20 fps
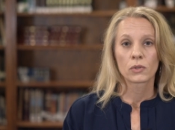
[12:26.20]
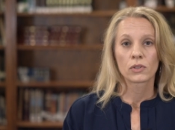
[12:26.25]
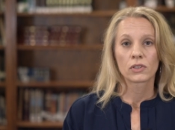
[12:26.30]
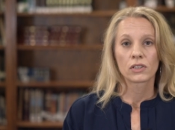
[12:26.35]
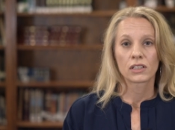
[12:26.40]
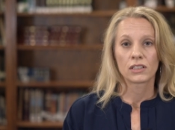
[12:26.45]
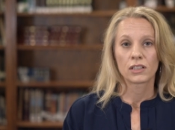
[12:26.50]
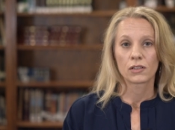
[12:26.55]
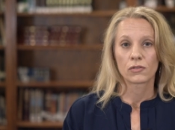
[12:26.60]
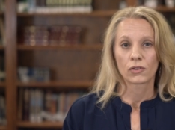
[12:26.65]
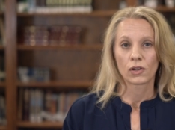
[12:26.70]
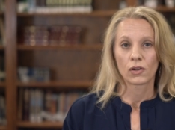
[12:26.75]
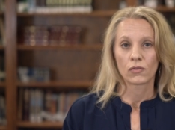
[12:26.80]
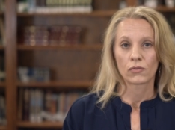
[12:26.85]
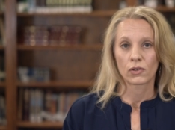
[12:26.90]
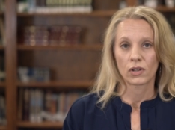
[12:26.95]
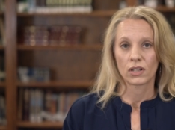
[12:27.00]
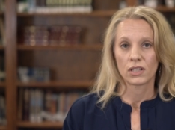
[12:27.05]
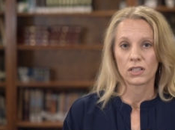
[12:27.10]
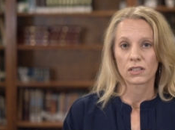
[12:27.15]
will look different
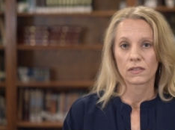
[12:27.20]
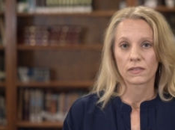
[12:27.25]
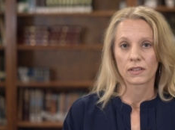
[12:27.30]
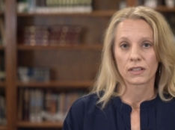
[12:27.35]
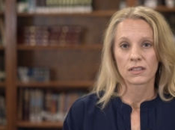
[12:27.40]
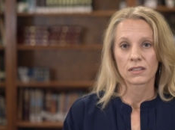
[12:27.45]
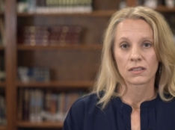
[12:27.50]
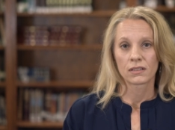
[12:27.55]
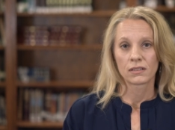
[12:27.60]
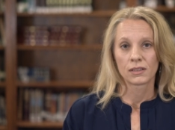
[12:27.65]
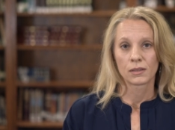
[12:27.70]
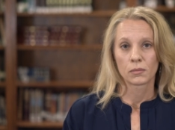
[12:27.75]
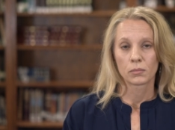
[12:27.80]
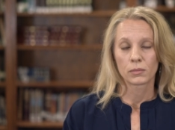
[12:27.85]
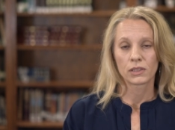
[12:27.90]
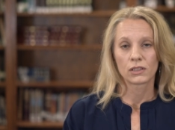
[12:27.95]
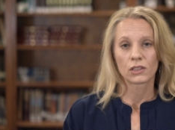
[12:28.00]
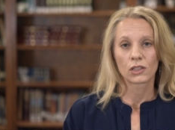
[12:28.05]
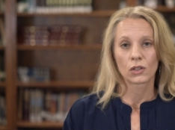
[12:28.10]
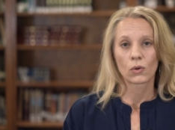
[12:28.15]
for each of us,
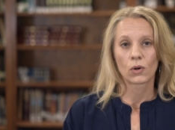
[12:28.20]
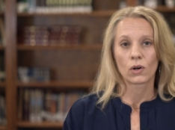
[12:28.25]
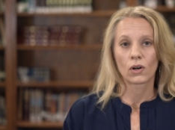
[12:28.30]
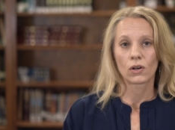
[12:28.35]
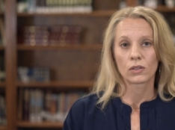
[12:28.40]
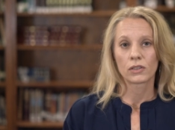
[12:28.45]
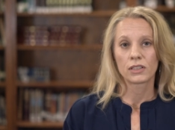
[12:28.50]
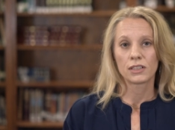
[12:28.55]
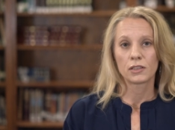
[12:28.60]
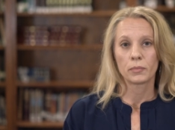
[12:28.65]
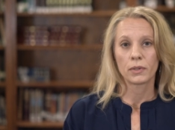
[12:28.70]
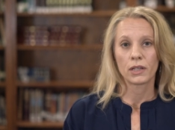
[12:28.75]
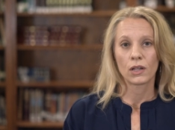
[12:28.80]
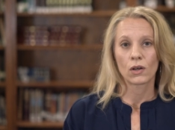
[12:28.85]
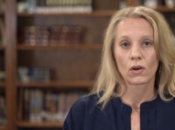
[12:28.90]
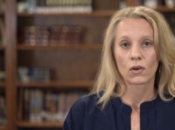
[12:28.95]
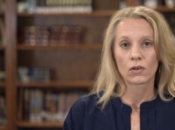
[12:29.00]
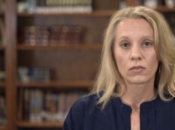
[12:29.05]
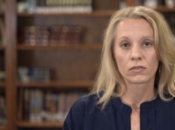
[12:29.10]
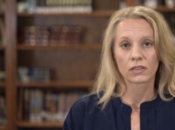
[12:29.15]
but there will always be
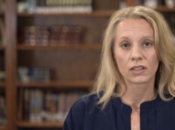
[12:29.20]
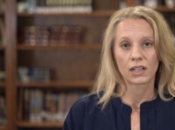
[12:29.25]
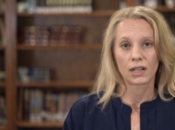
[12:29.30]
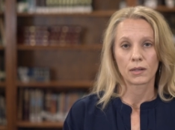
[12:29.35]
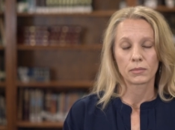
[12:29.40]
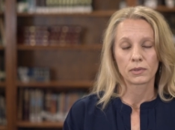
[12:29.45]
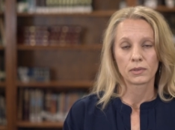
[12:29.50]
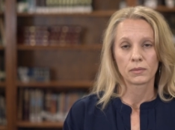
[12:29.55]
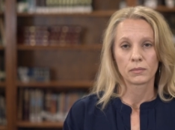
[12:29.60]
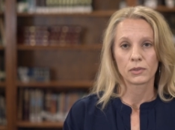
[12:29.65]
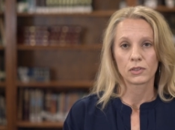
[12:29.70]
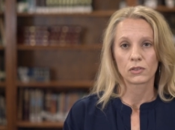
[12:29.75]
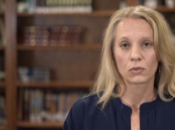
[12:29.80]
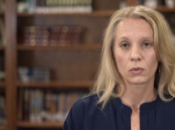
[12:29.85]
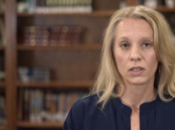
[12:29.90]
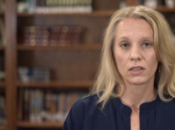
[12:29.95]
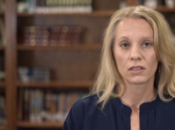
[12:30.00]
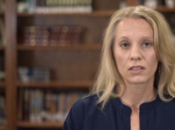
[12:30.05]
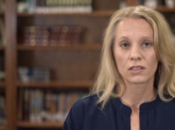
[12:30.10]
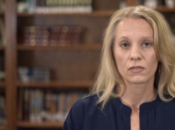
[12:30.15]
overlap
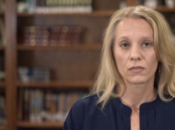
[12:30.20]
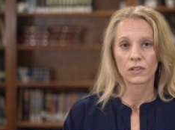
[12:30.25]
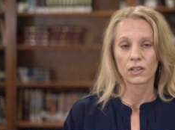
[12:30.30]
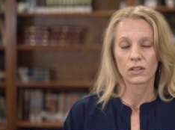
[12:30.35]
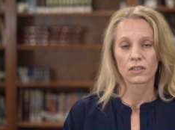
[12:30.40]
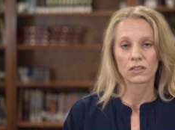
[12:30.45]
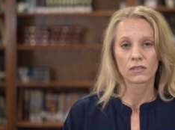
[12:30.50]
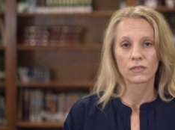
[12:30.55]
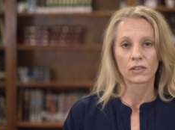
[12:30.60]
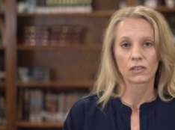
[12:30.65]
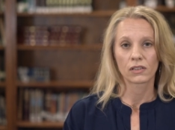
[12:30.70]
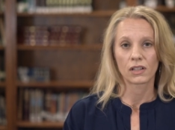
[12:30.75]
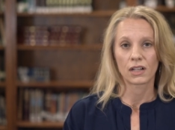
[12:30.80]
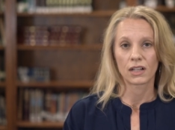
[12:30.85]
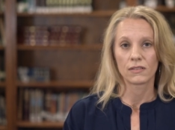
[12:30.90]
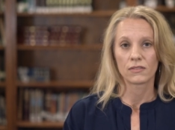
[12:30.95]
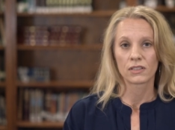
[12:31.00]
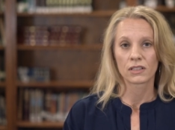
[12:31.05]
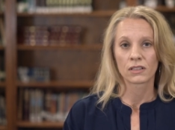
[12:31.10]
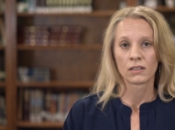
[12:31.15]
between the spheres of our
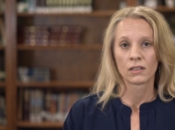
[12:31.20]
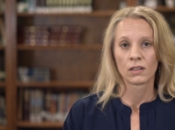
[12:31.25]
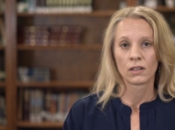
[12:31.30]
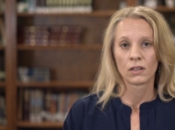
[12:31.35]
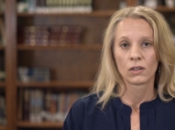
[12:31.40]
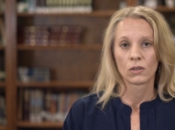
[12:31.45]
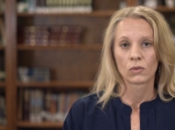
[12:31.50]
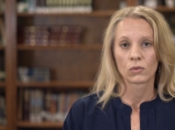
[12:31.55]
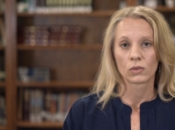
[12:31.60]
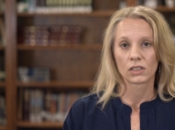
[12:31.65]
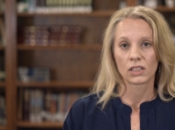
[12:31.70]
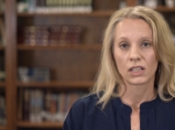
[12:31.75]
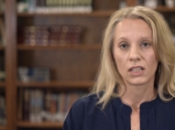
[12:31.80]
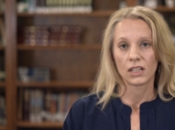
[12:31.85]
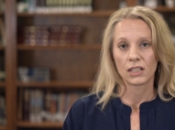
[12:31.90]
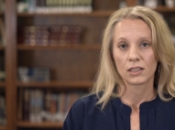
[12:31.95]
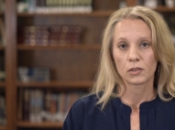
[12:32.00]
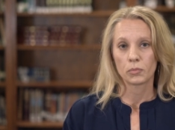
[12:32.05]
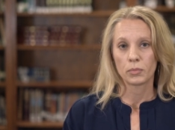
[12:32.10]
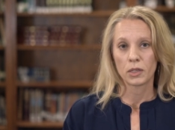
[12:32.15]
lives
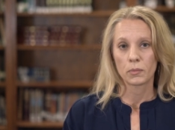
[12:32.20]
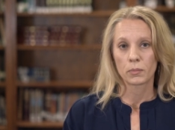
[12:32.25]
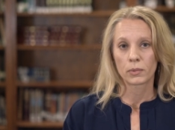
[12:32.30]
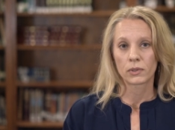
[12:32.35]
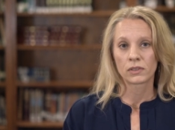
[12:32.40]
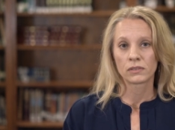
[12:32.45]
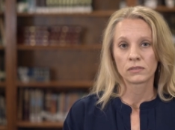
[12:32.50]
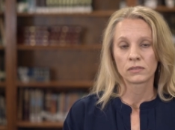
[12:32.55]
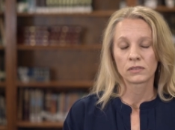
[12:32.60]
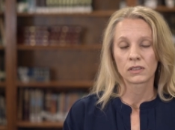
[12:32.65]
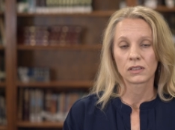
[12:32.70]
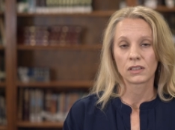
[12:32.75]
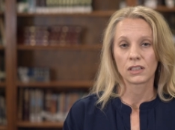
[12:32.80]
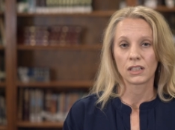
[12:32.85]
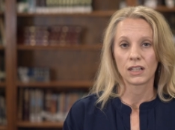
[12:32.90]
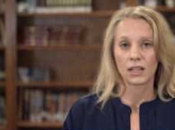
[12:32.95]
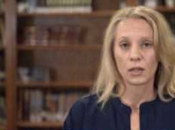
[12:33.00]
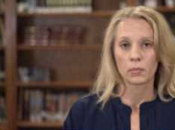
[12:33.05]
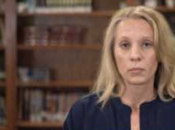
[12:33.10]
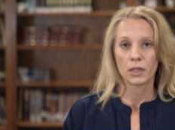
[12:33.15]
relating to people,
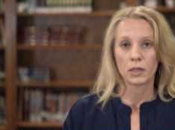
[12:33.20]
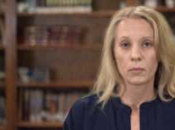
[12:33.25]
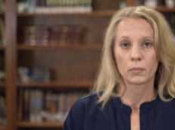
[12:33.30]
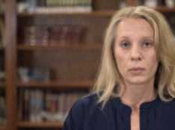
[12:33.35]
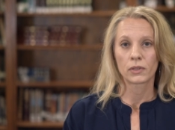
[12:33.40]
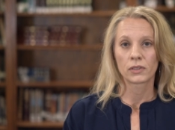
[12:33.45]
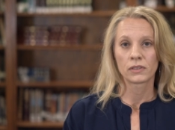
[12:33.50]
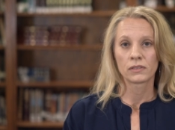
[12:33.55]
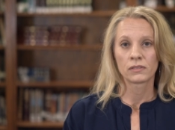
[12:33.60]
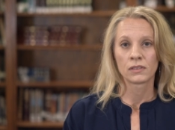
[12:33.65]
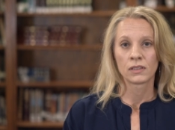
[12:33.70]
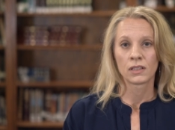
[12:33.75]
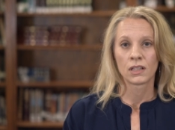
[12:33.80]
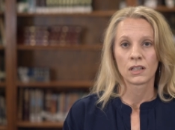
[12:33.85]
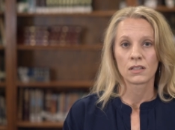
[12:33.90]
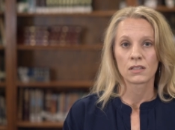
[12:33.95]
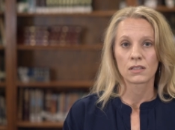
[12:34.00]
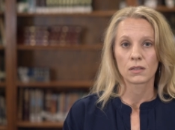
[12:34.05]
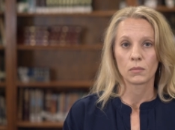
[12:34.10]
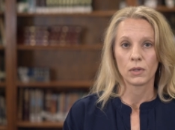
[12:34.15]
leading people,
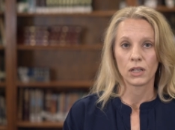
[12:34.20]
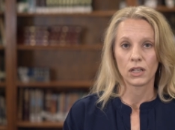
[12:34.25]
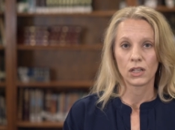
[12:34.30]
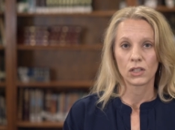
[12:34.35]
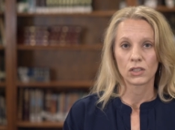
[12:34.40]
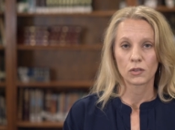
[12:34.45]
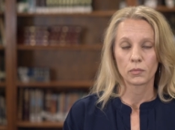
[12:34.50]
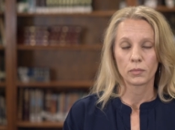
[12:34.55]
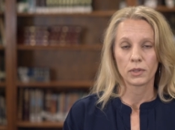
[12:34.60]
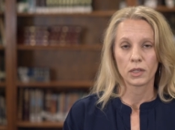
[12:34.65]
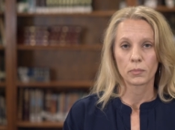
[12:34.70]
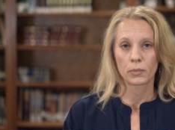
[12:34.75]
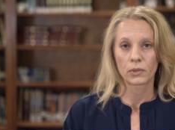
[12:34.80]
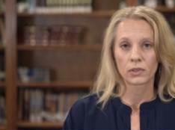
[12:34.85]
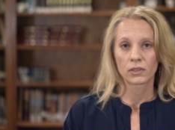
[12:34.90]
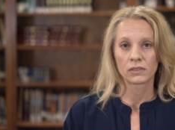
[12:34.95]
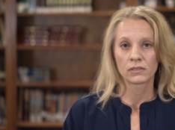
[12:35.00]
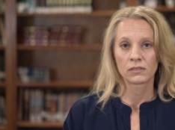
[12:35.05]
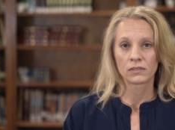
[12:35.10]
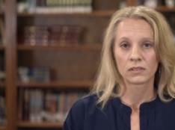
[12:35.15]
submitting to
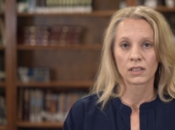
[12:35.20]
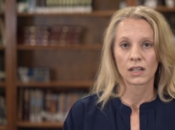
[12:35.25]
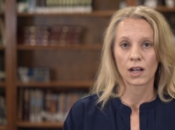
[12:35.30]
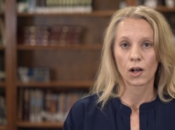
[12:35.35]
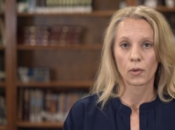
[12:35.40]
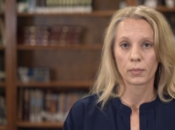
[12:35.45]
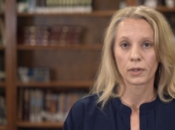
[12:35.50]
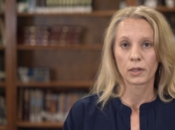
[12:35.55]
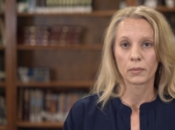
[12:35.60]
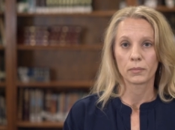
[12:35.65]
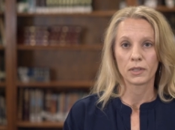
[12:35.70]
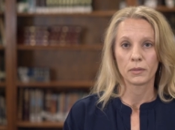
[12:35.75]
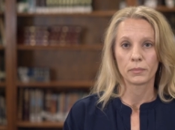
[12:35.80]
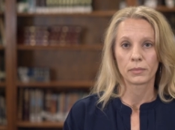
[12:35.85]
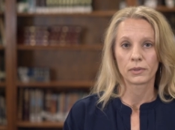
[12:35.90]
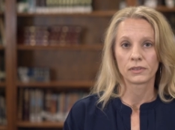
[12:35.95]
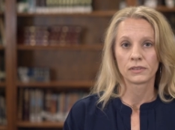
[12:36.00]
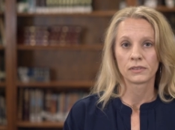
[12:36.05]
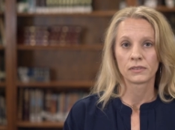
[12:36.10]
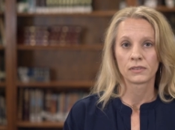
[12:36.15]
people, helping
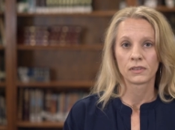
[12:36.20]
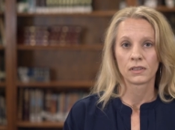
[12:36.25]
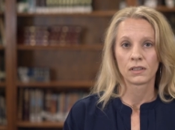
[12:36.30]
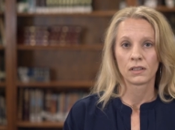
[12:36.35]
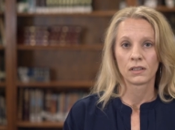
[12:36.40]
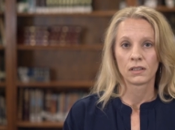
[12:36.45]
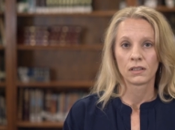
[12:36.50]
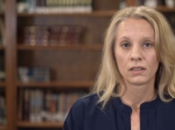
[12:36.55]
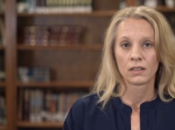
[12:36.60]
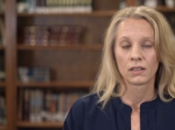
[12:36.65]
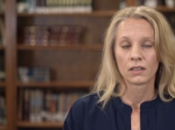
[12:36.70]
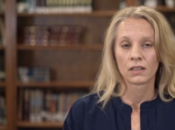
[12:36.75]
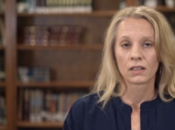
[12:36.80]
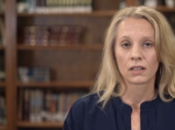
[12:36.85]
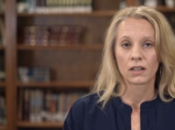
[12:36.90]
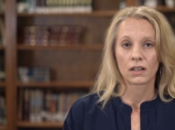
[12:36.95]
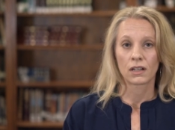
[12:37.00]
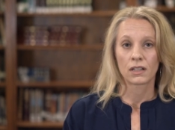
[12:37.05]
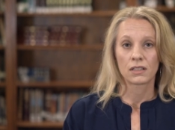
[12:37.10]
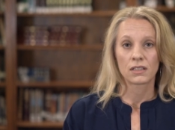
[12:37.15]
people.
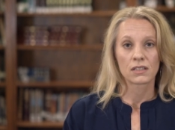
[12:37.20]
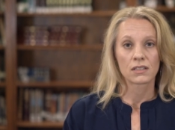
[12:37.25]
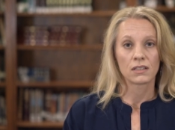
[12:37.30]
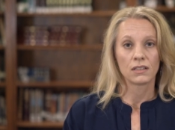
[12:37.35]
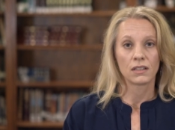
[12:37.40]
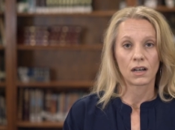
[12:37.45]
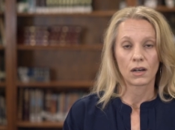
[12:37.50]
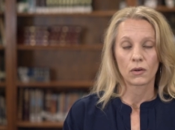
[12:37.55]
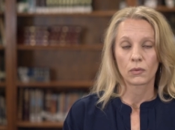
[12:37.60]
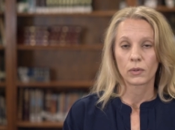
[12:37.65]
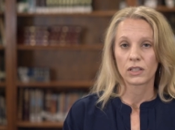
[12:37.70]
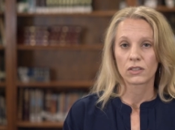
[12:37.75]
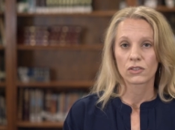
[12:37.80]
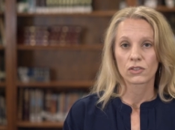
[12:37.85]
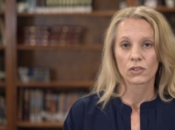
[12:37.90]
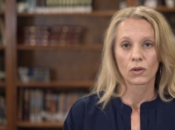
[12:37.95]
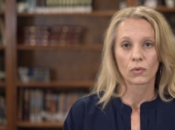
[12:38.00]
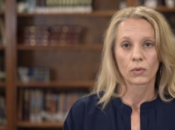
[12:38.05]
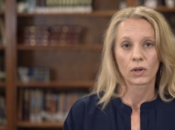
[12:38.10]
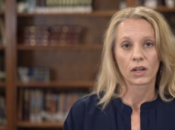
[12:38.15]
God does not
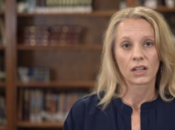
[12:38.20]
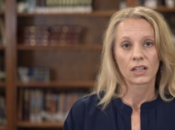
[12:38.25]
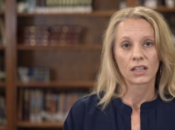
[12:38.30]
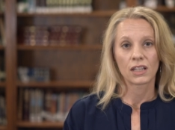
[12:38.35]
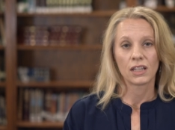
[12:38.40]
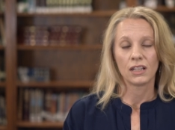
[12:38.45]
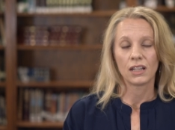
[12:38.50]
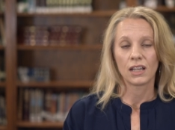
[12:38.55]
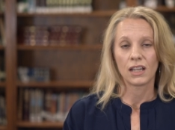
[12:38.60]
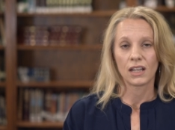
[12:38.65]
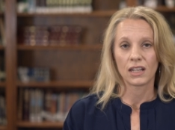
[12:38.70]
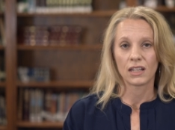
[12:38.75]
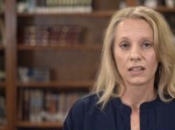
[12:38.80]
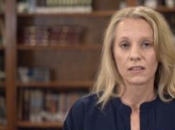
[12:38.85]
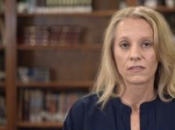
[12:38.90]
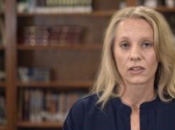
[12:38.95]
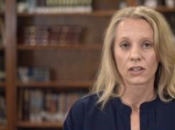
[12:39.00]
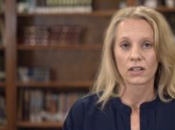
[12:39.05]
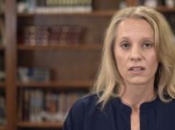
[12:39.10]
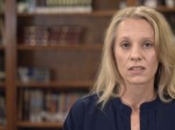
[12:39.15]
waste our work in any
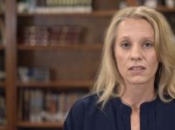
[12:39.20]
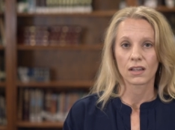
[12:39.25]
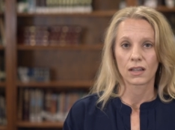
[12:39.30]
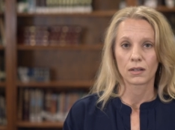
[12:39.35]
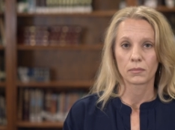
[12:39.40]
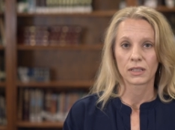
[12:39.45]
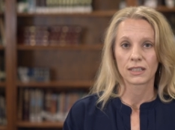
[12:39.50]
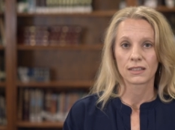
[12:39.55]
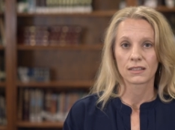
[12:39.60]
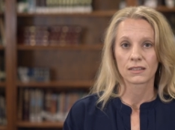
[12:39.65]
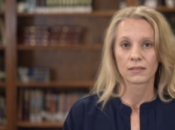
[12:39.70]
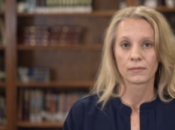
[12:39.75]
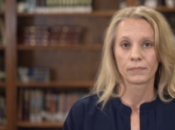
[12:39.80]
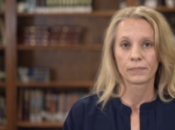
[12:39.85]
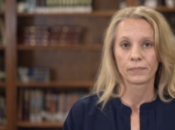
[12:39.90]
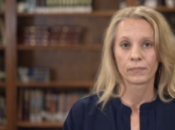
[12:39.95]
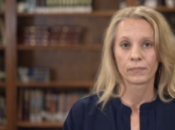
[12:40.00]
of our assignments.